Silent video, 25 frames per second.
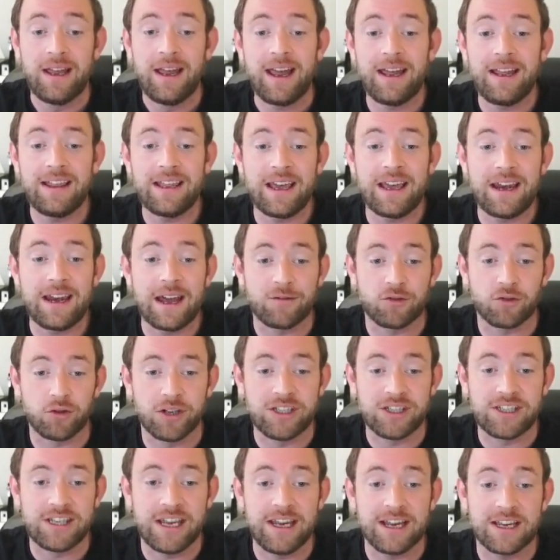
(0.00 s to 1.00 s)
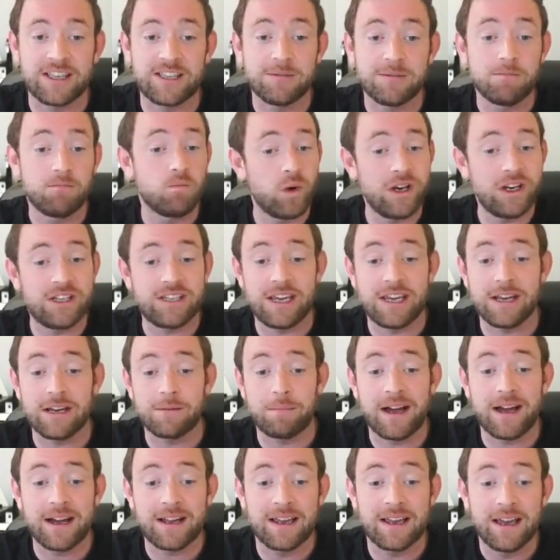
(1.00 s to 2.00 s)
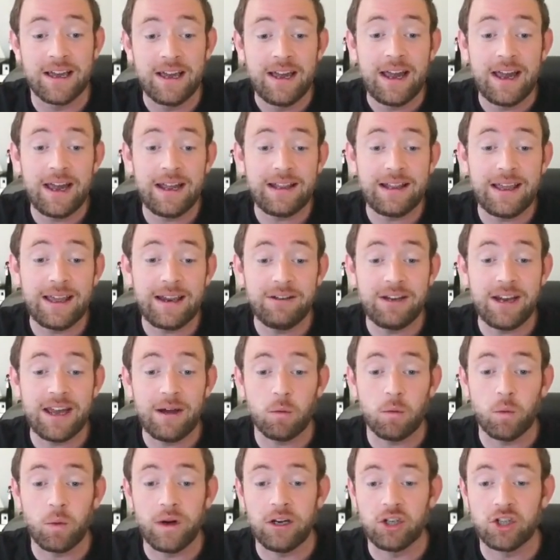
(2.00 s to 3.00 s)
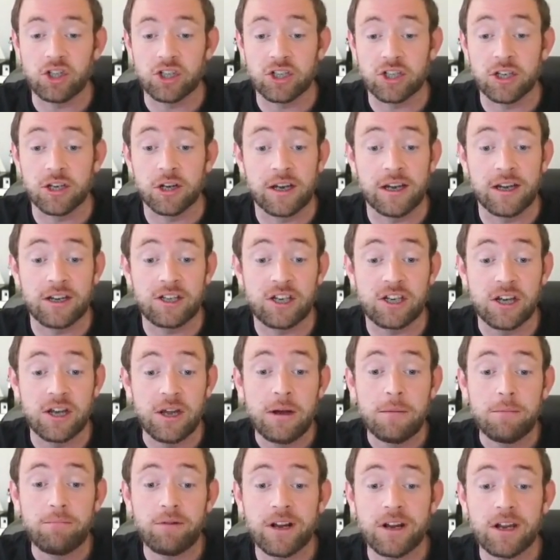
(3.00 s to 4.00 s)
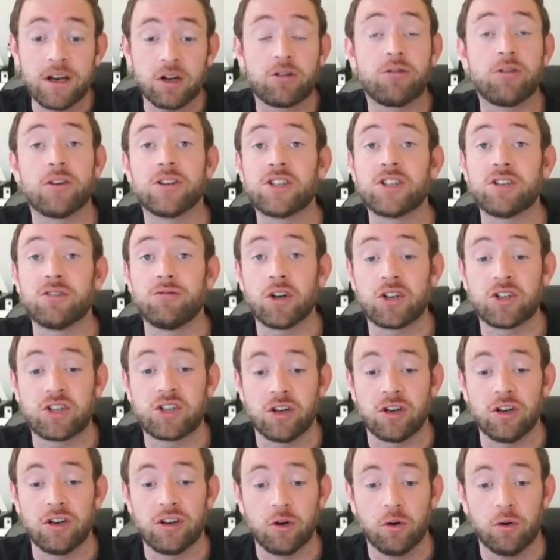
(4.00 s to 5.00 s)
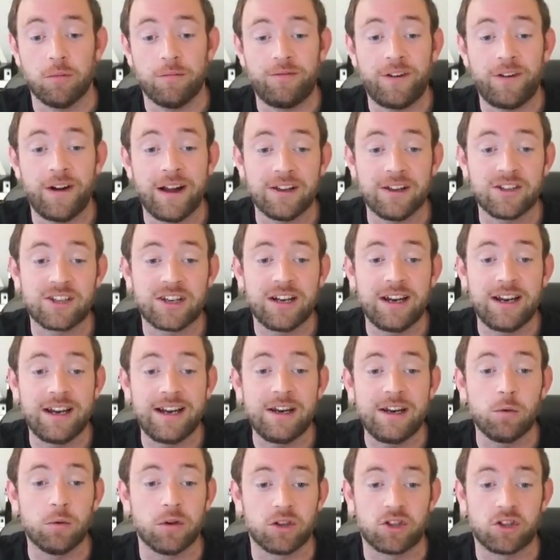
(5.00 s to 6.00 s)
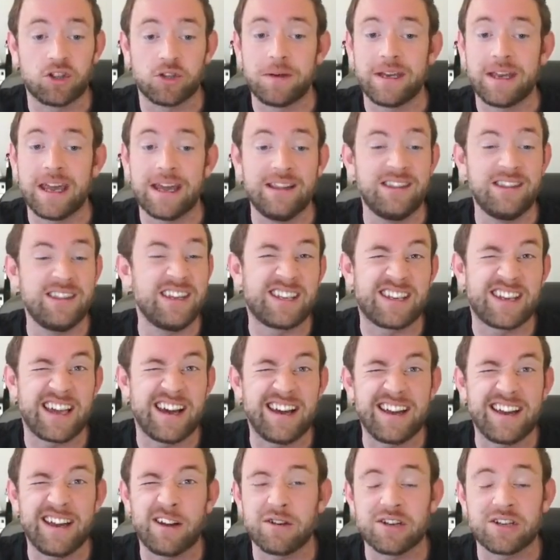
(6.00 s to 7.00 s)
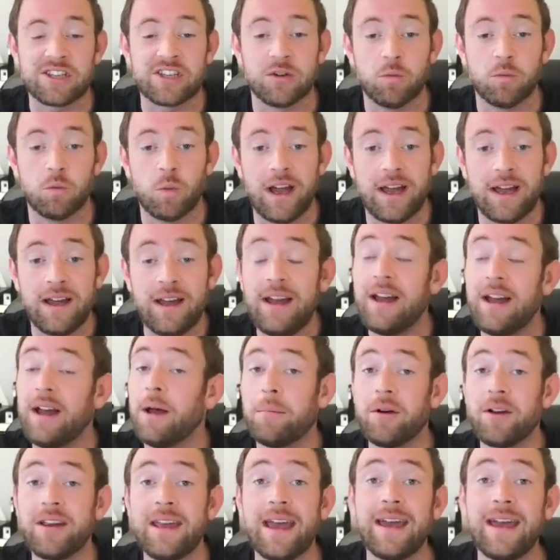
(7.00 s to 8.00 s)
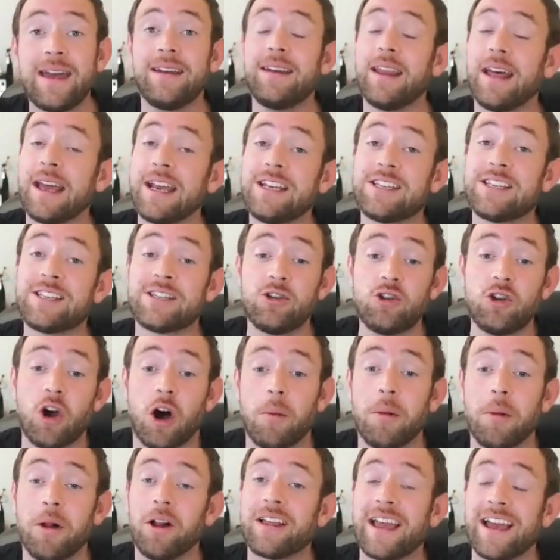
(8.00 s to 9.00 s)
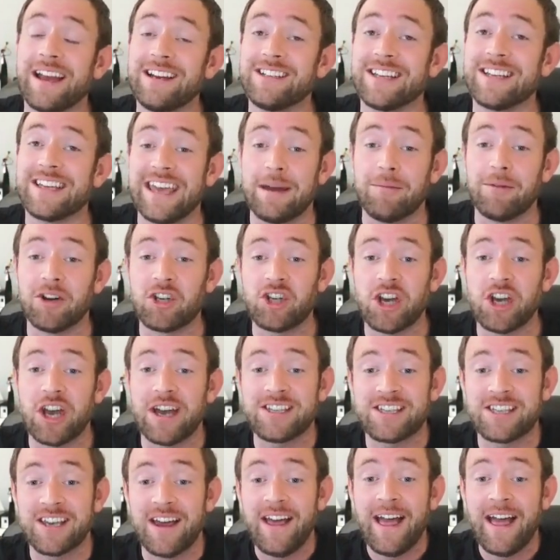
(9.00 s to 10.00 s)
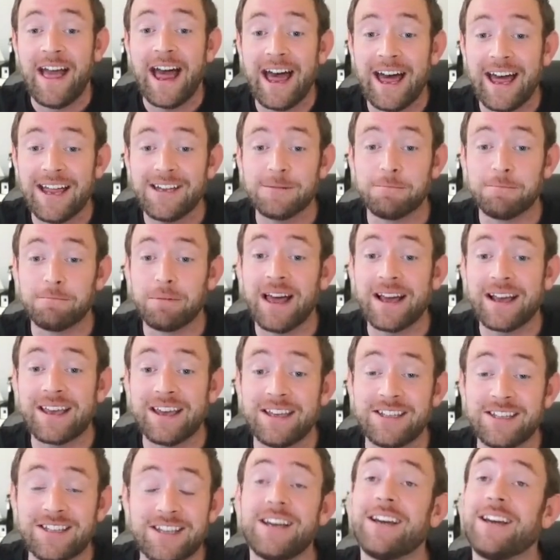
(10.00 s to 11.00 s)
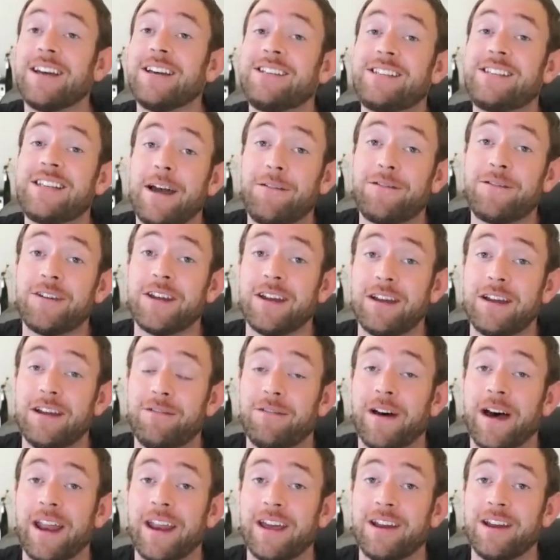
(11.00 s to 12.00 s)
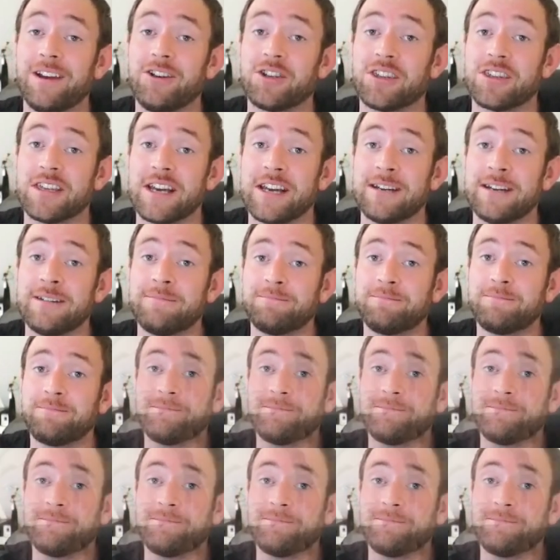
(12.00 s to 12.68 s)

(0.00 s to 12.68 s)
And then after he takes, we take back, and then, yeah, we just look at bringing across the rooks onto the open files. Clearly, we'll just be getting this guy out of somewhere. But yeah, nice, normal kind of game of chess, and black is a definite advantage there.